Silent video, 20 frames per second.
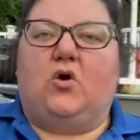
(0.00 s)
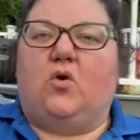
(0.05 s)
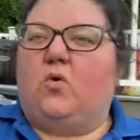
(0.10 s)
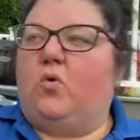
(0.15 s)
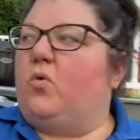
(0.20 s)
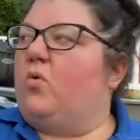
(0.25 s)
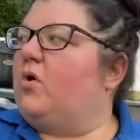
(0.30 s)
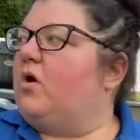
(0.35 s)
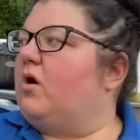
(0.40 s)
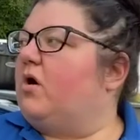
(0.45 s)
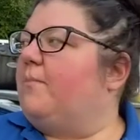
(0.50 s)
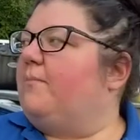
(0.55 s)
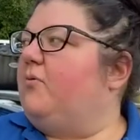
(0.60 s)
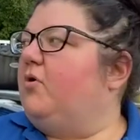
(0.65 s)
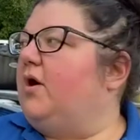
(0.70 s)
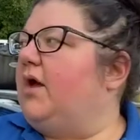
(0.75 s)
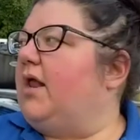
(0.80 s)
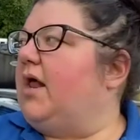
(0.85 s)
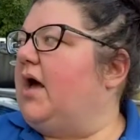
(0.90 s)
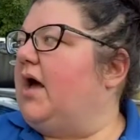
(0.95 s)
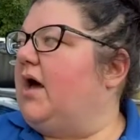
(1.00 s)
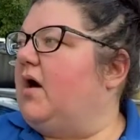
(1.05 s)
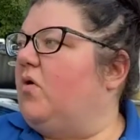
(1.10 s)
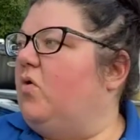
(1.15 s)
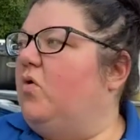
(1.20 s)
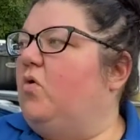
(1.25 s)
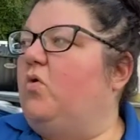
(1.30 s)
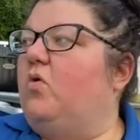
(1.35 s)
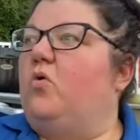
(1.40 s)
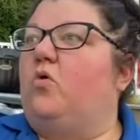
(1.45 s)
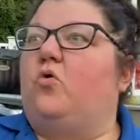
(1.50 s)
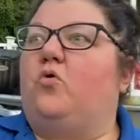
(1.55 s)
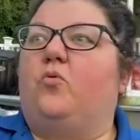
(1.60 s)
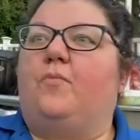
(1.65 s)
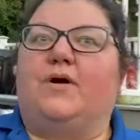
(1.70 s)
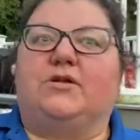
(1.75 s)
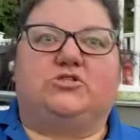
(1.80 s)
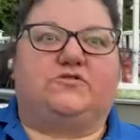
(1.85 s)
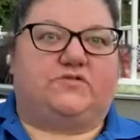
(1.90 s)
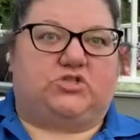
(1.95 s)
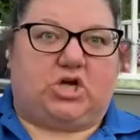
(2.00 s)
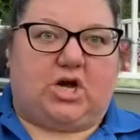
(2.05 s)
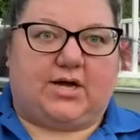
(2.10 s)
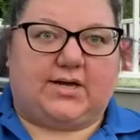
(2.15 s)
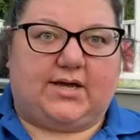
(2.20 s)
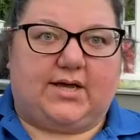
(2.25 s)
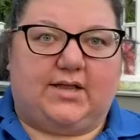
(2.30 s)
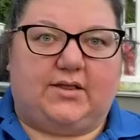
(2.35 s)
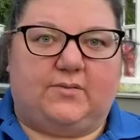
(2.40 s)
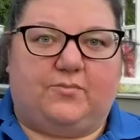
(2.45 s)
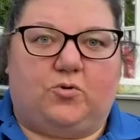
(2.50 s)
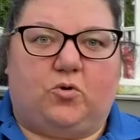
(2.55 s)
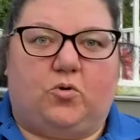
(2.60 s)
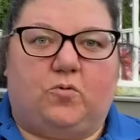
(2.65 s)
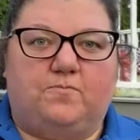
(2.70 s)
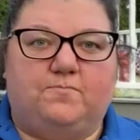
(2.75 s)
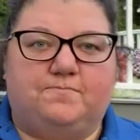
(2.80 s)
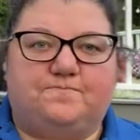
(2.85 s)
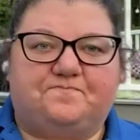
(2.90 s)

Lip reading: or put a whole bunch of shock in the pool.